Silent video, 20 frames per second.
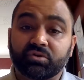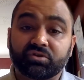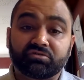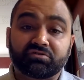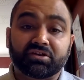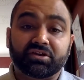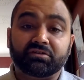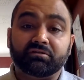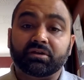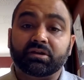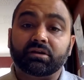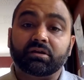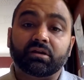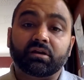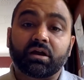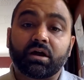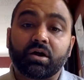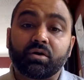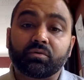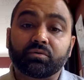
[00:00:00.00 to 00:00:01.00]

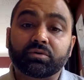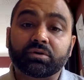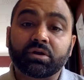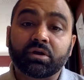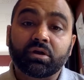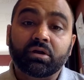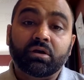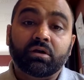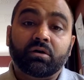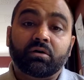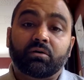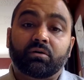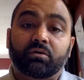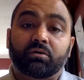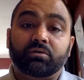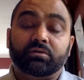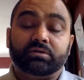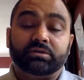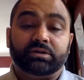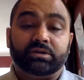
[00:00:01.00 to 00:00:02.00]
humanitarian ground,
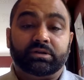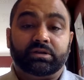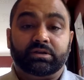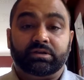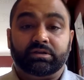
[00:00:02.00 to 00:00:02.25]
or